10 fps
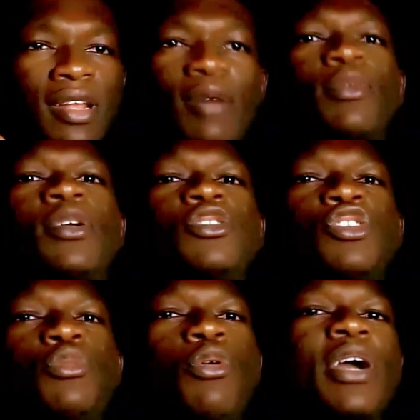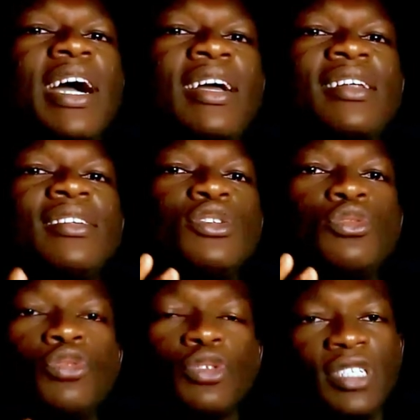laboratory work, and
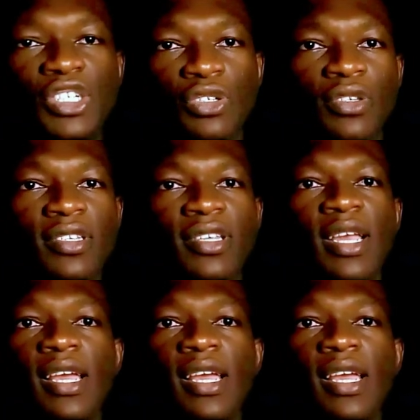clinical rotations.